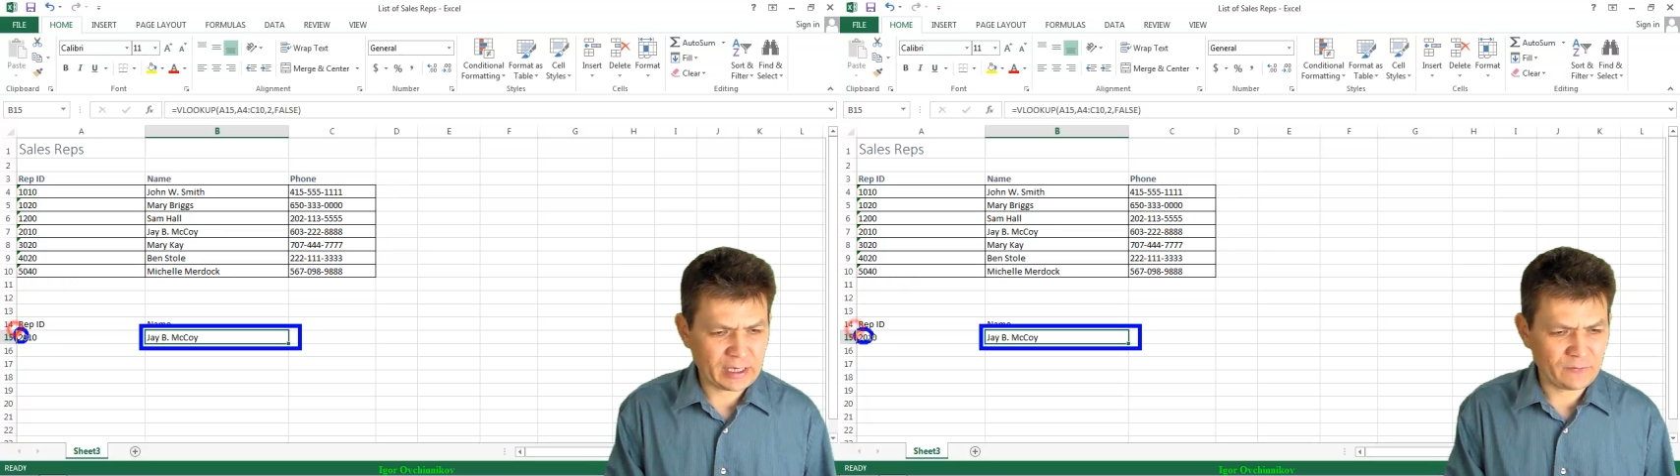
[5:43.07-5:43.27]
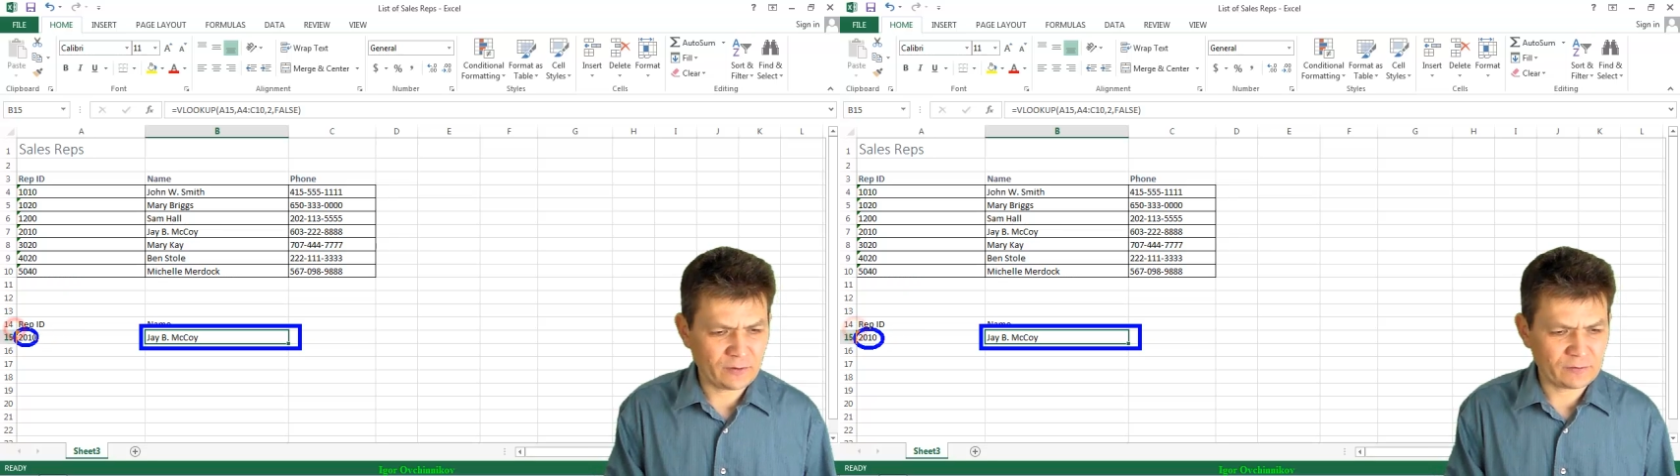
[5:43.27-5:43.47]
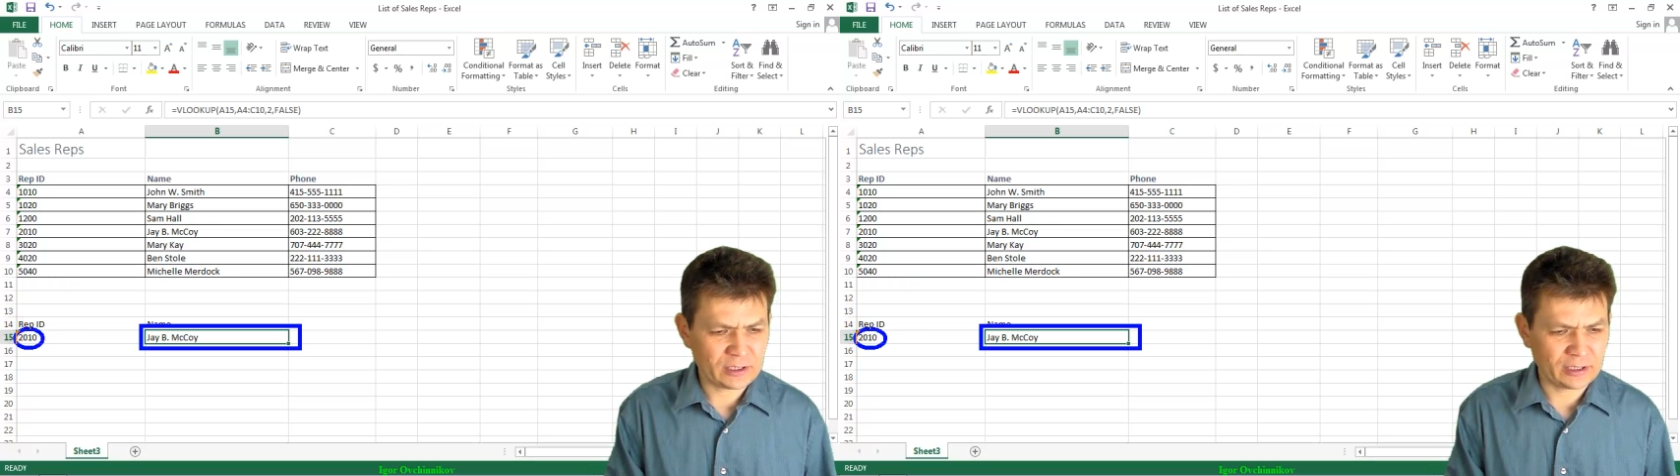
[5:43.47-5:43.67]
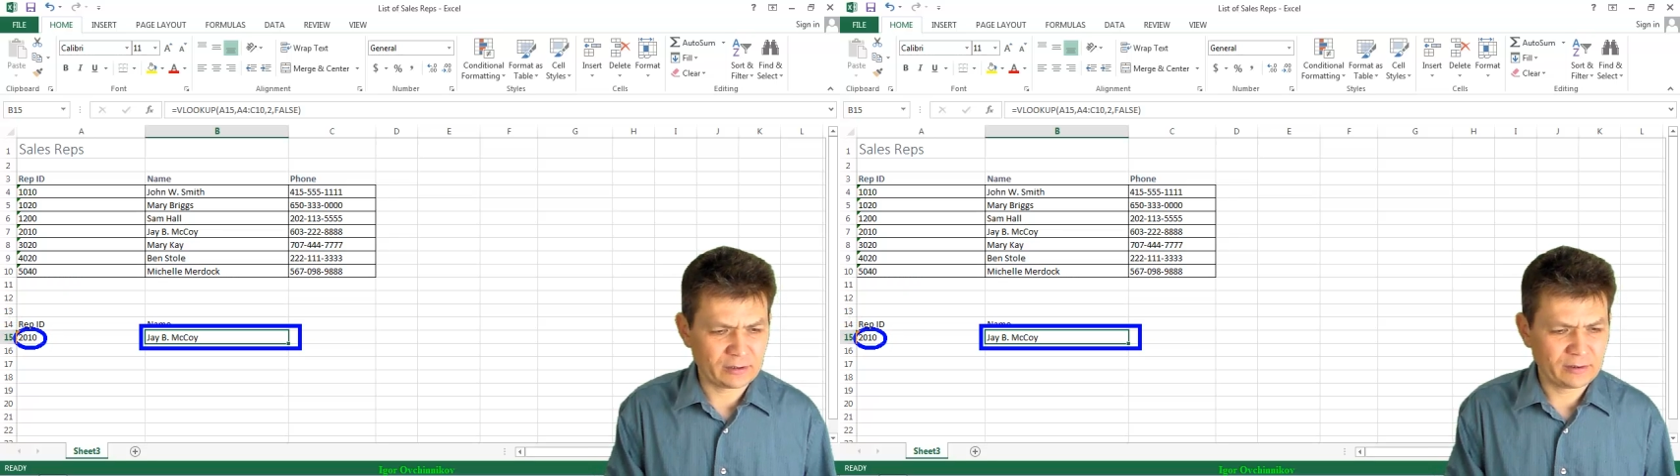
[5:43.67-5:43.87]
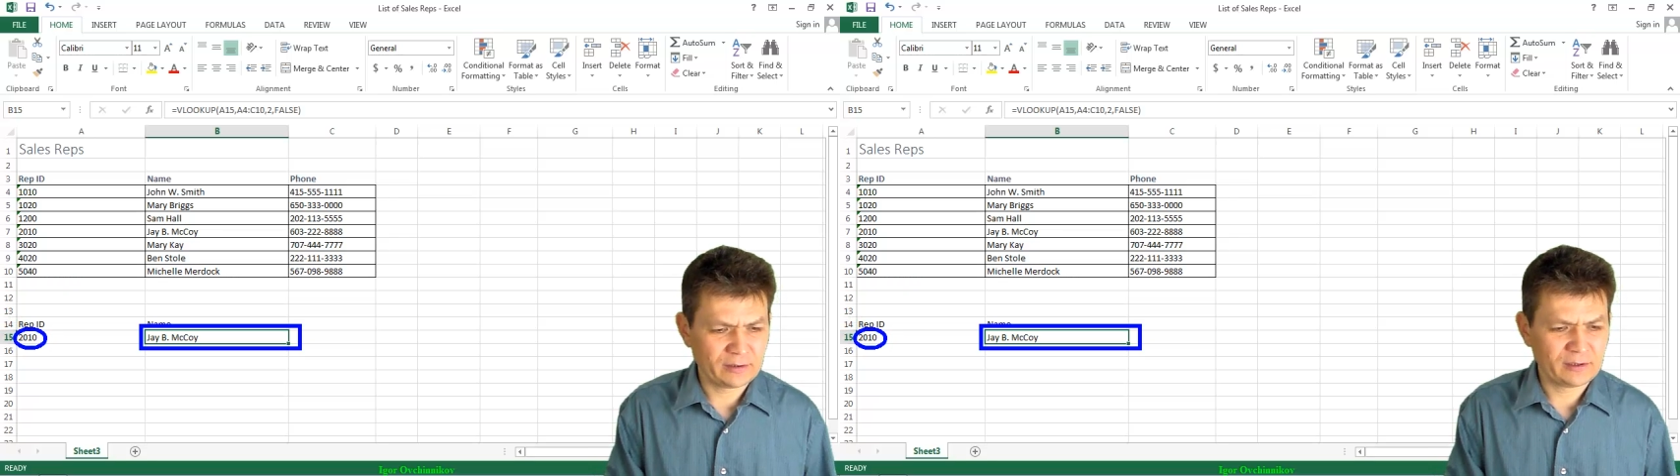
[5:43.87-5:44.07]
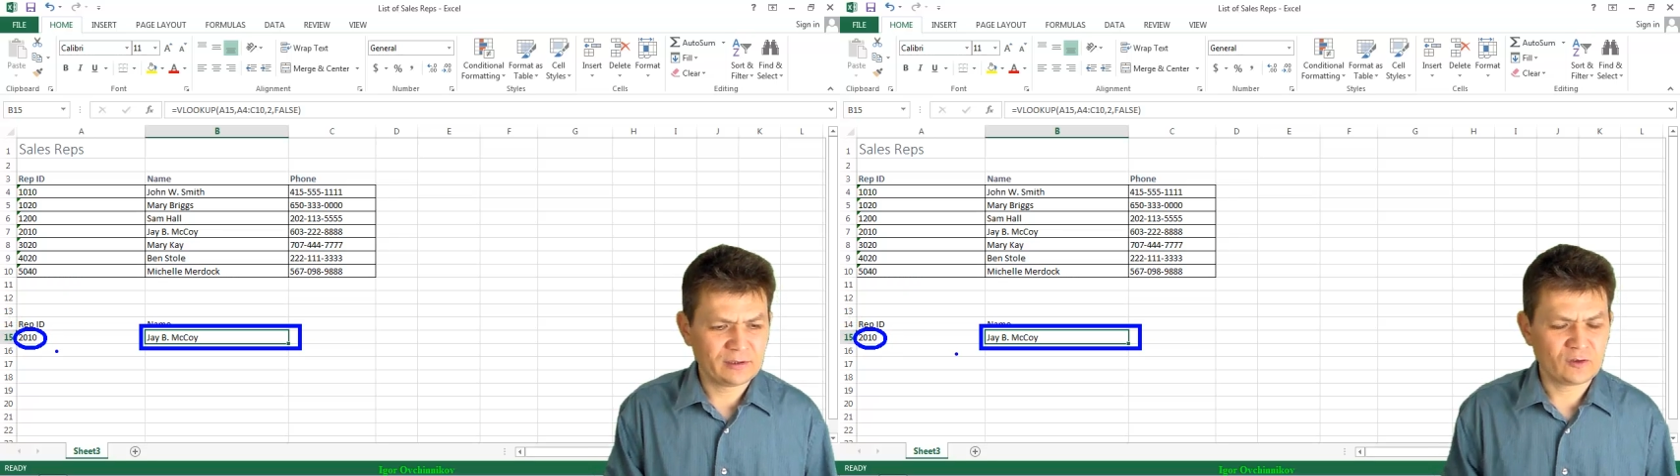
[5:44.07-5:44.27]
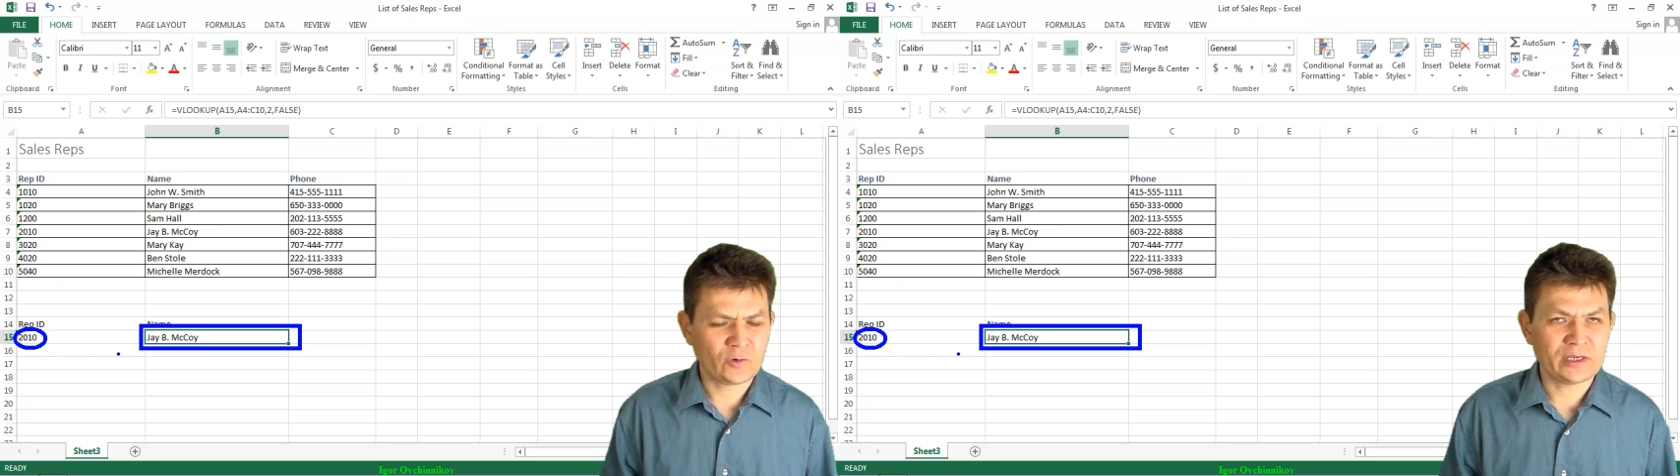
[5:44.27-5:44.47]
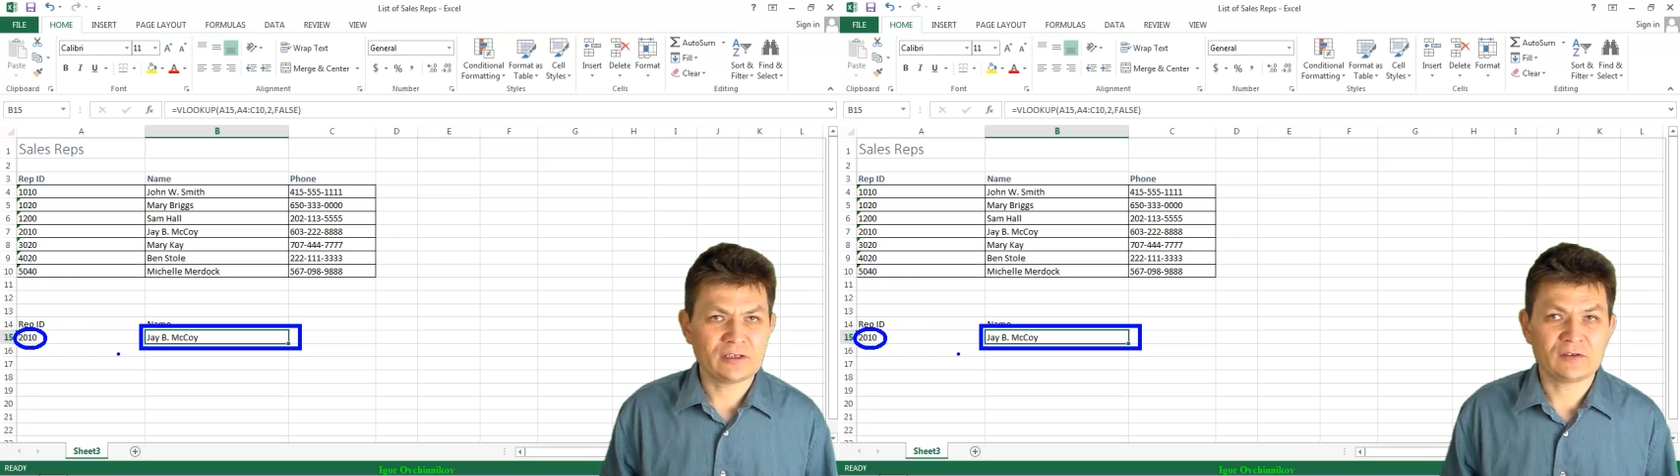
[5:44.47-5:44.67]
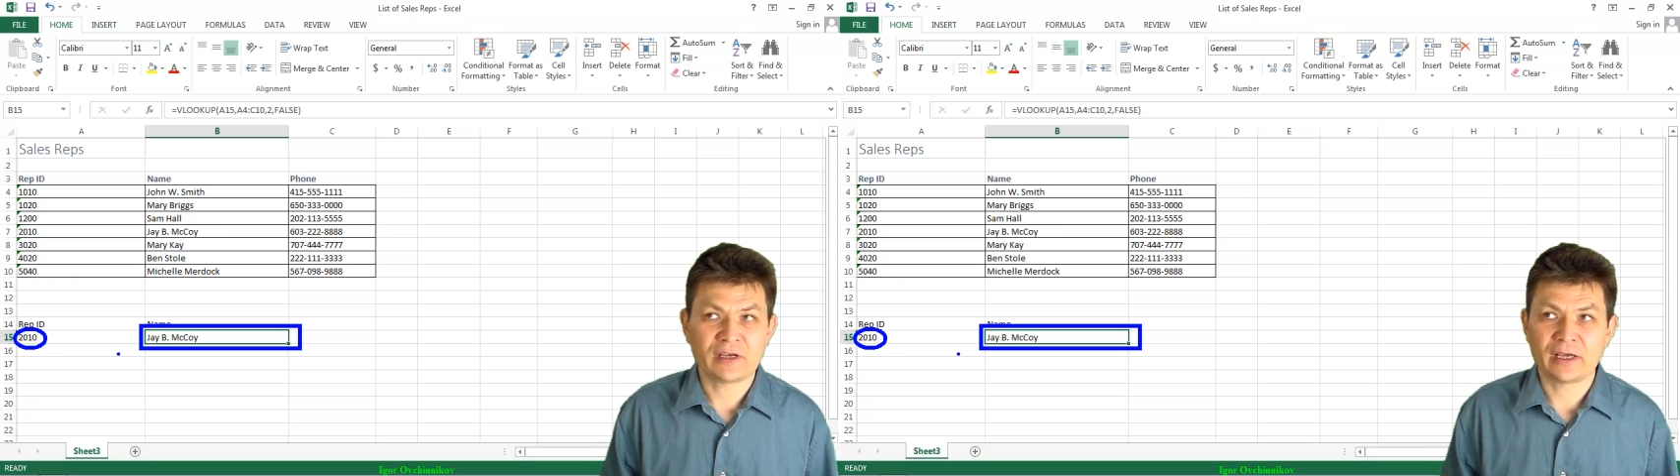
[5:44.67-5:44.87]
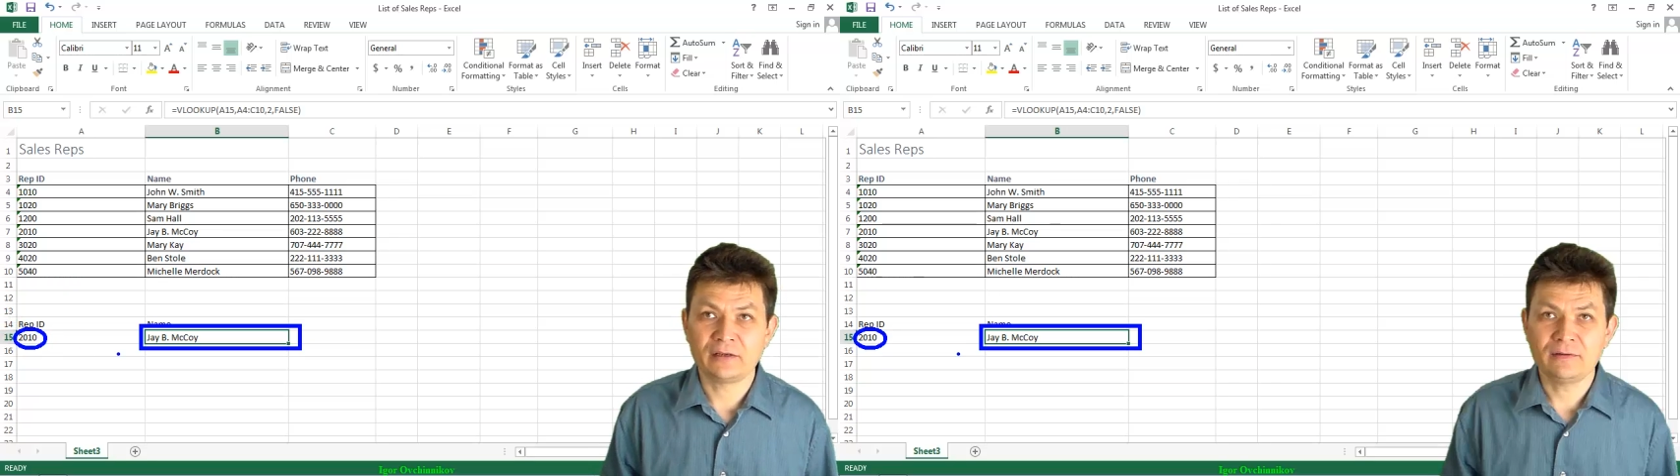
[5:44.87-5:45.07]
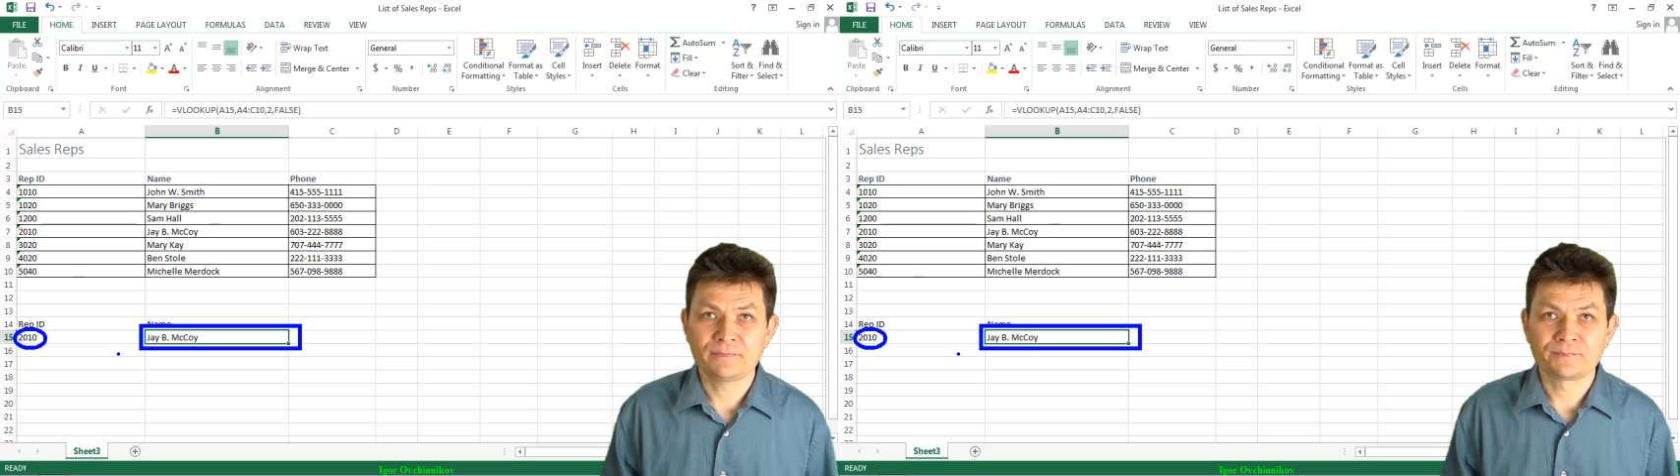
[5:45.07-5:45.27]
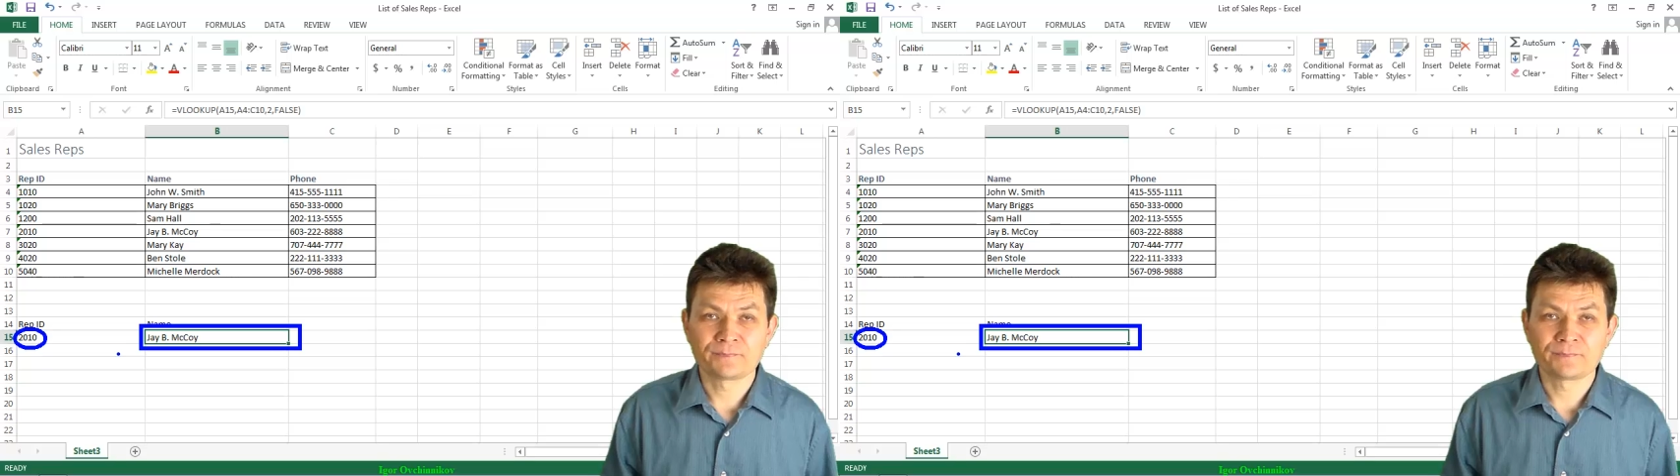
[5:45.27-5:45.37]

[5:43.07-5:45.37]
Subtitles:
A15, 2010,